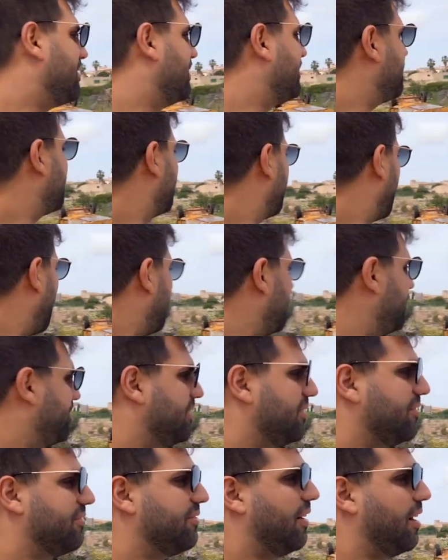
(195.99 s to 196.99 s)
this kind of
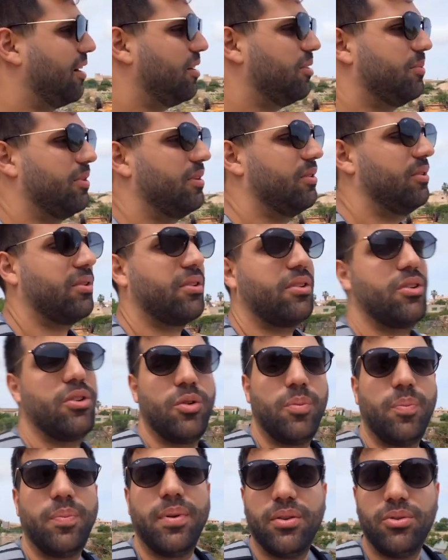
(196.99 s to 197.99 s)
environment
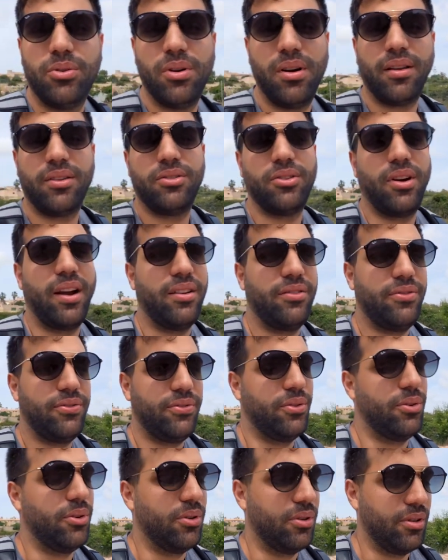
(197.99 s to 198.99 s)
could be really great
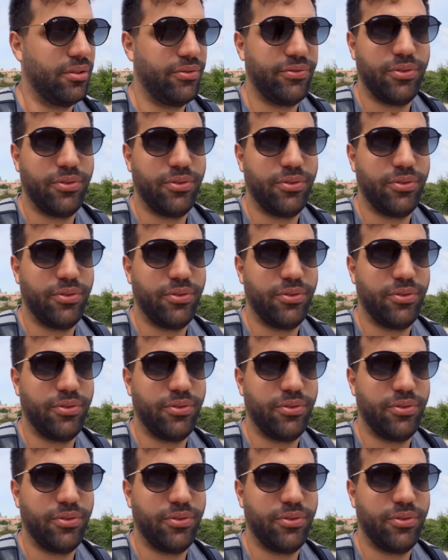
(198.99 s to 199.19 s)
for,